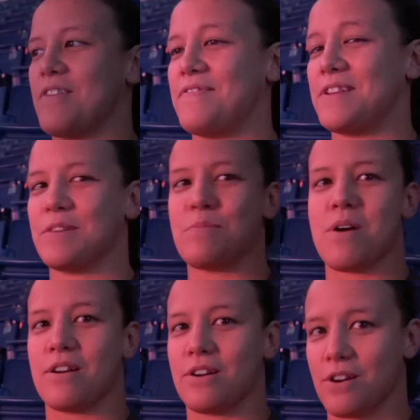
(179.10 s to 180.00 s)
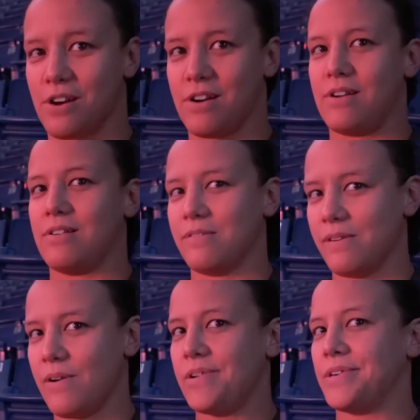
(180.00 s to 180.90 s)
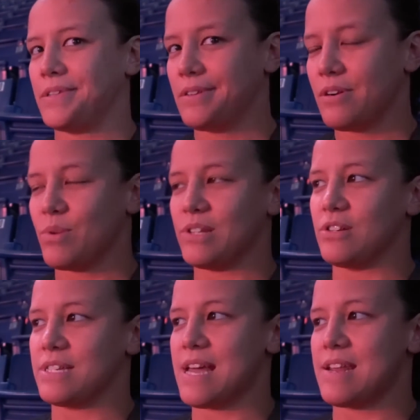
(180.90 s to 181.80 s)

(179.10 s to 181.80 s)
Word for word: a fitting moniker when looked